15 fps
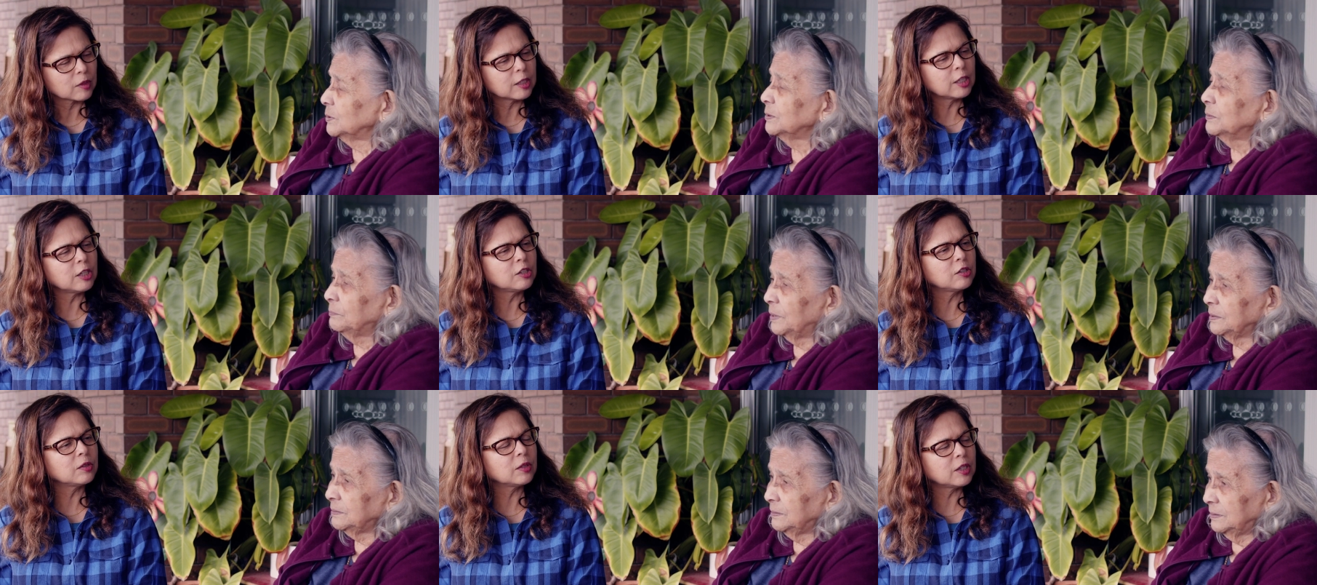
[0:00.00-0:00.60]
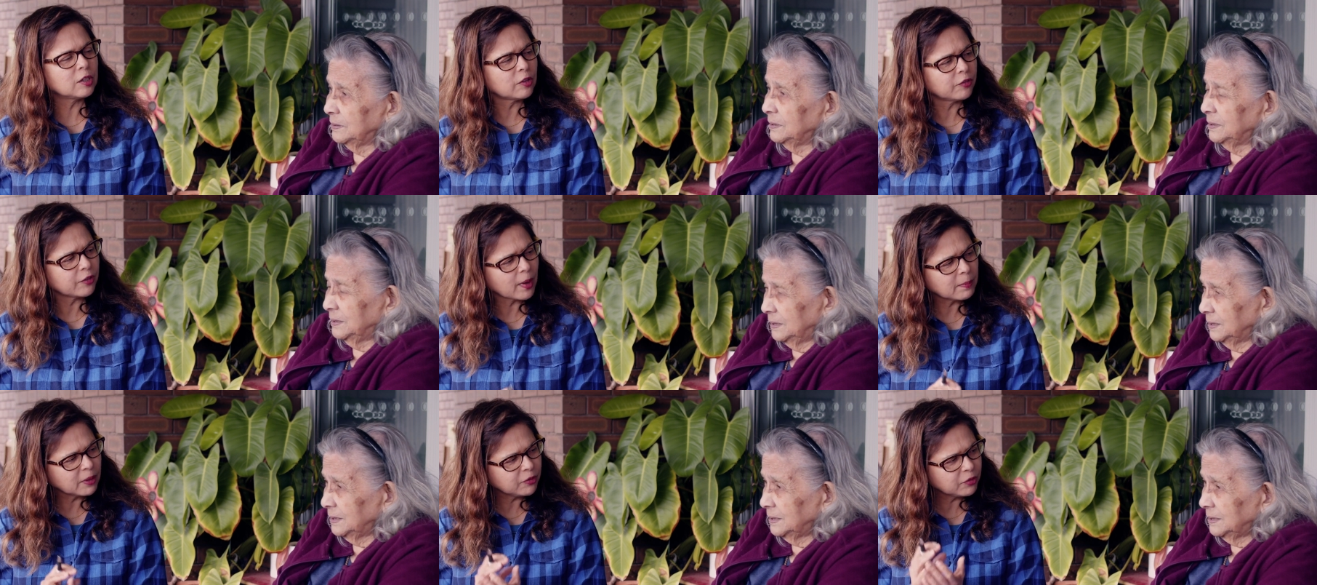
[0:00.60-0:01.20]
Speaker 1: Did, but, did your
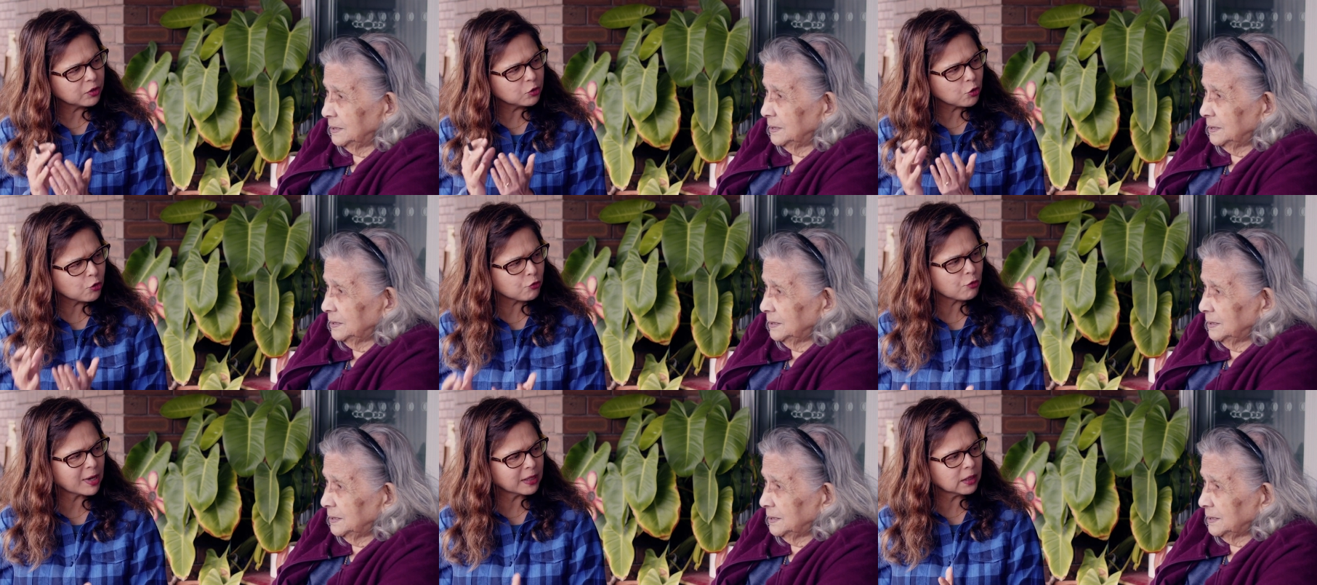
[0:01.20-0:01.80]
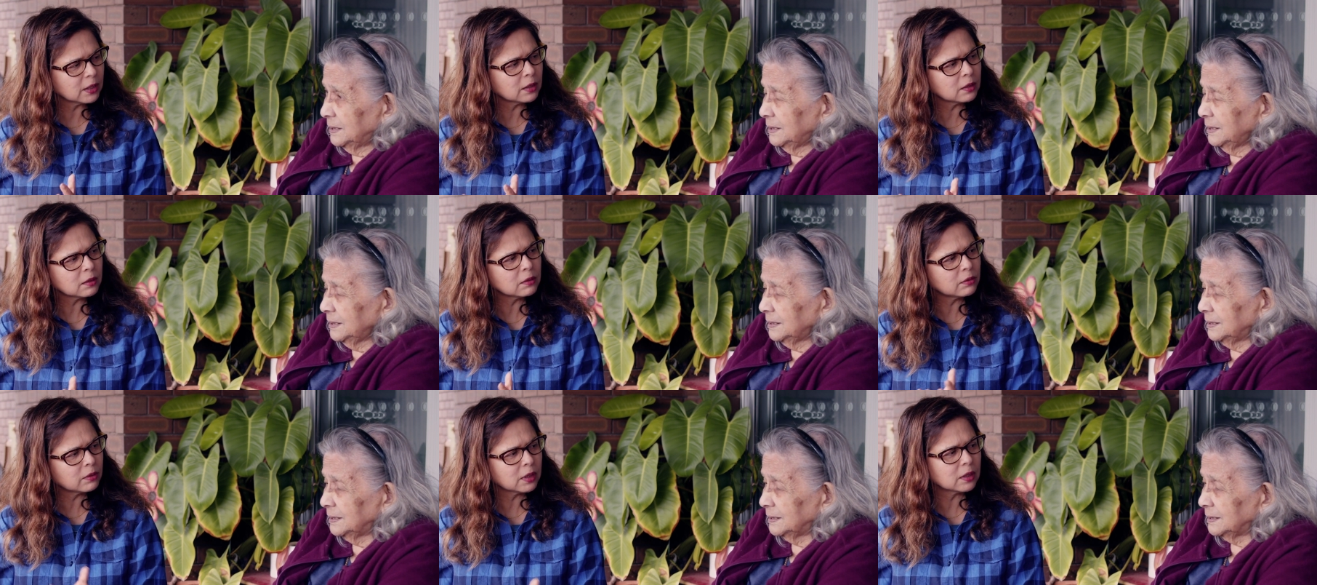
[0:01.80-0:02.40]
family feel threatened
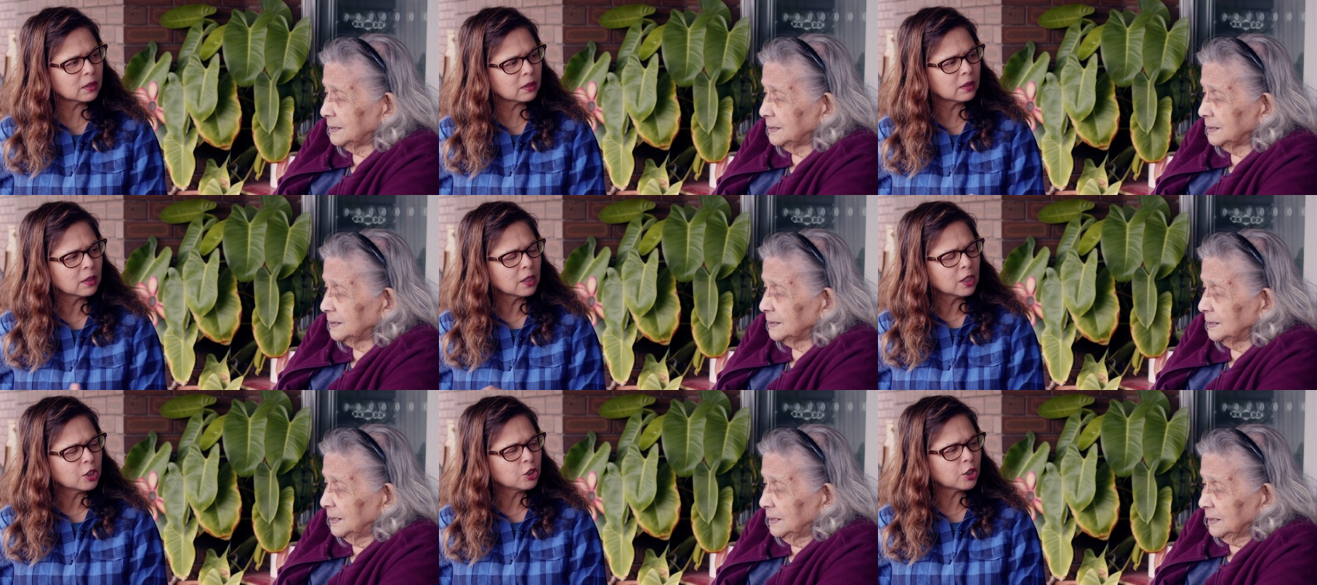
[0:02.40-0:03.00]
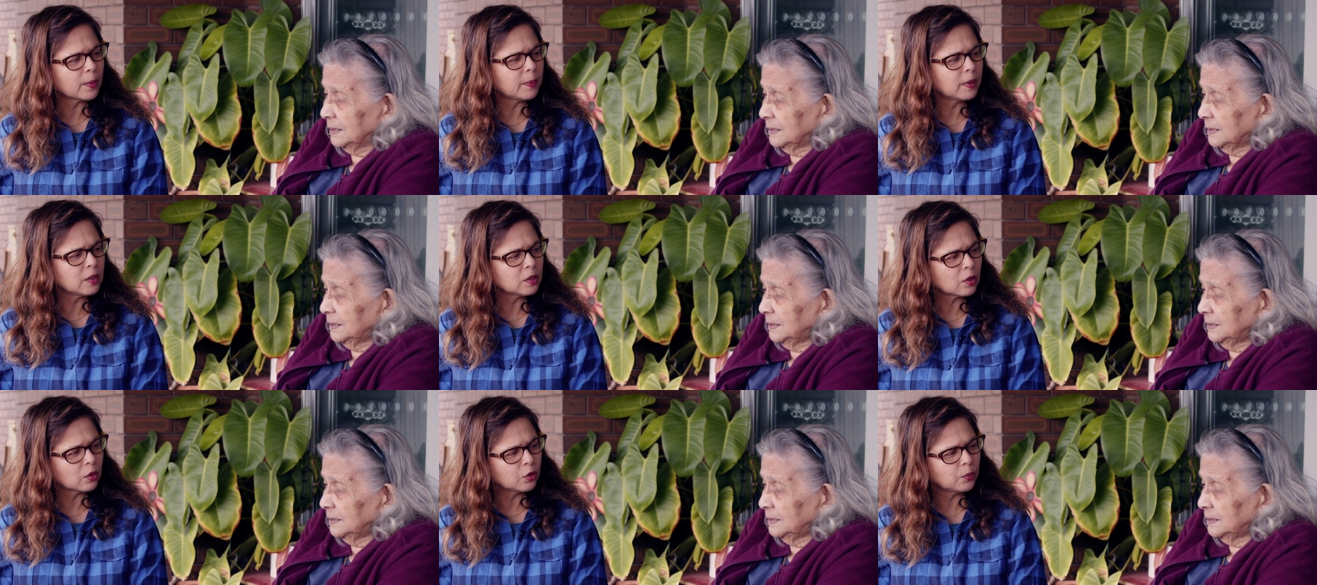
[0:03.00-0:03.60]
during the
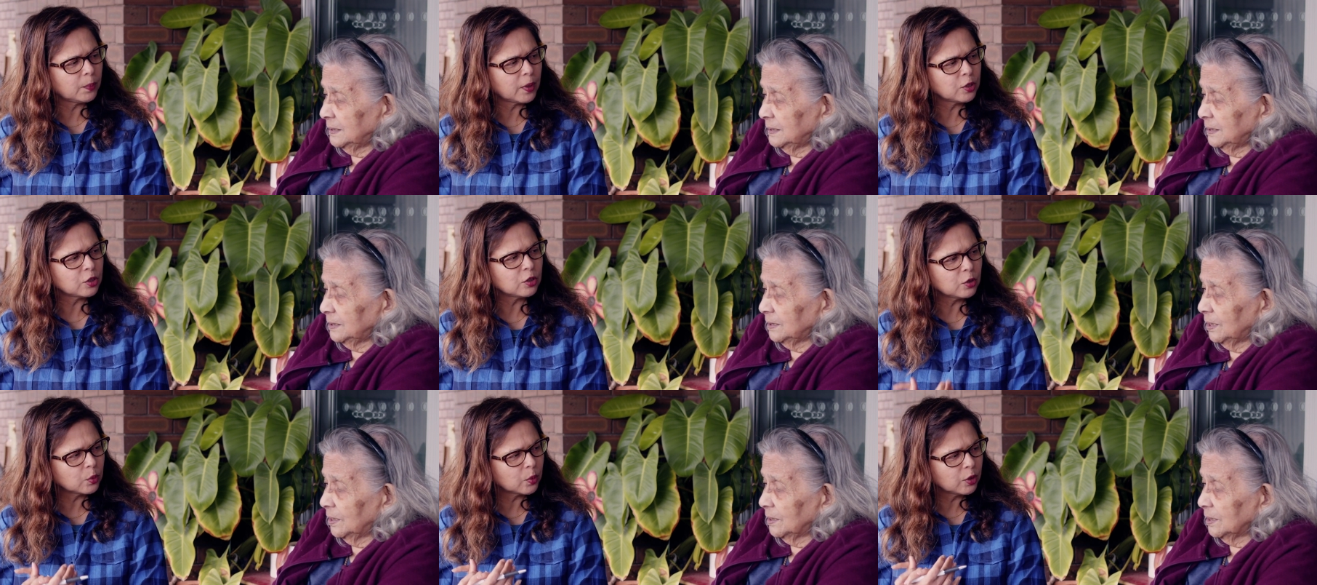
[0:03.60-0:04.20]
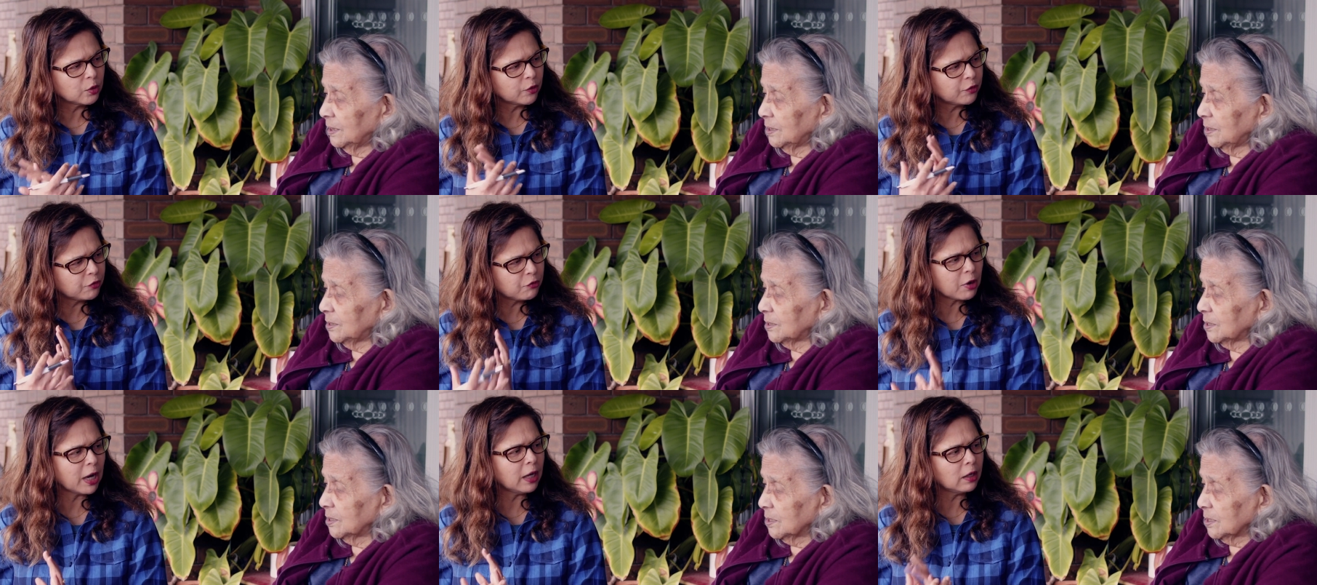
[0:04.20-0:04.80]
Japanese occupation? You, were you
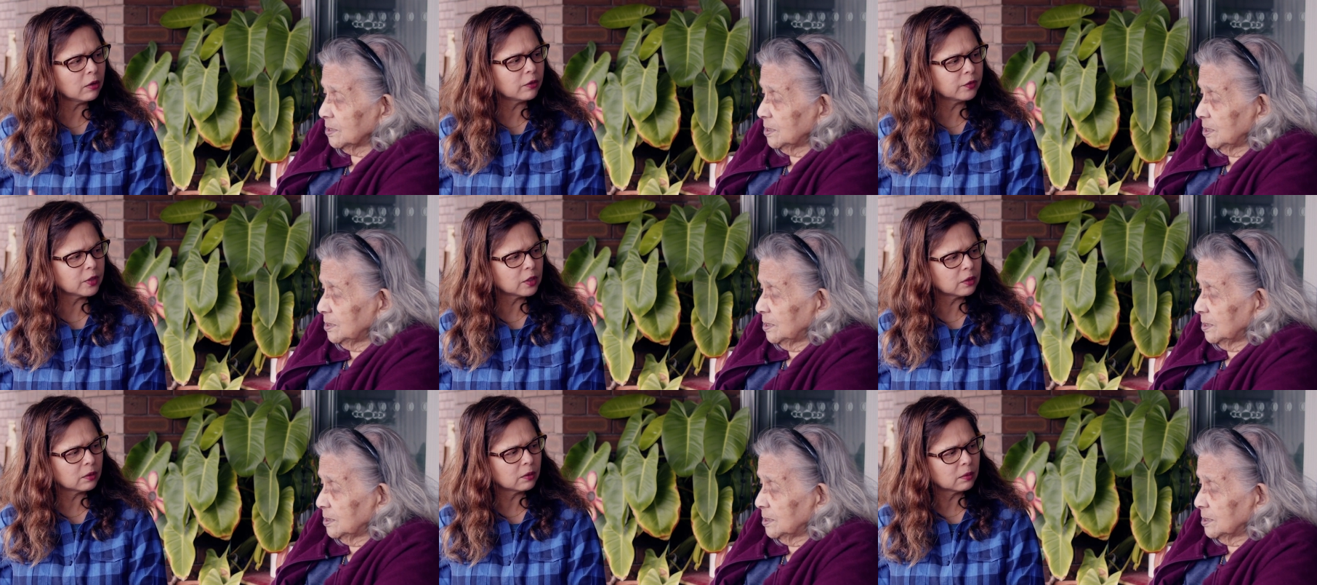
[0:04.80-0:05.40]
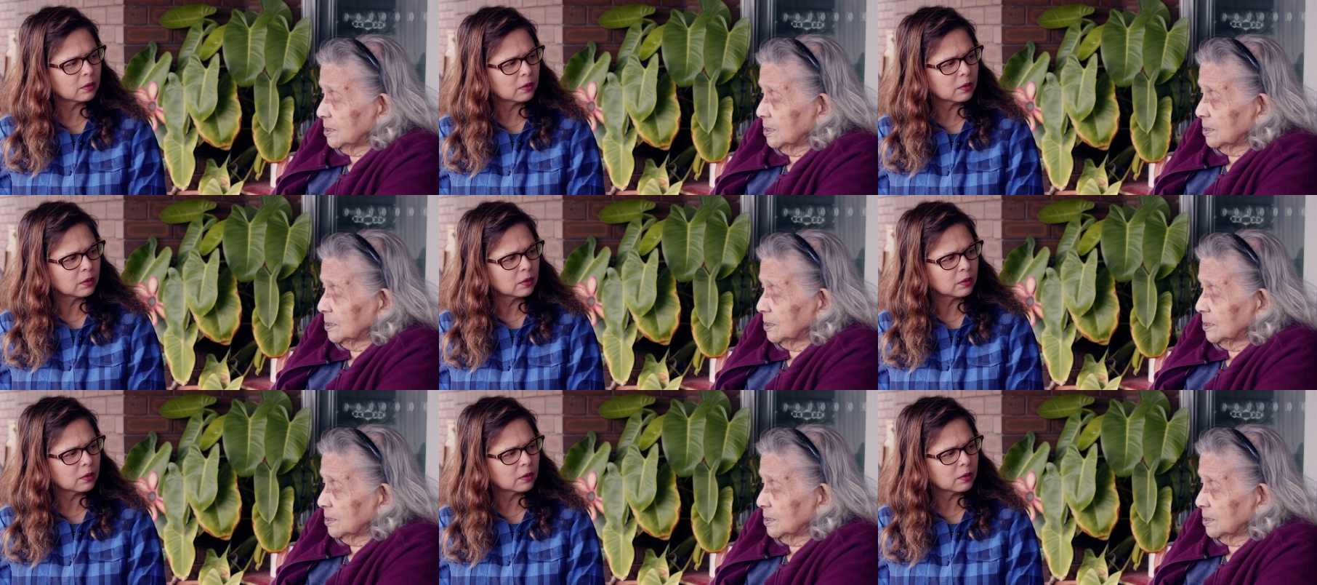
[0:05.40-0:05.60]
afraid of the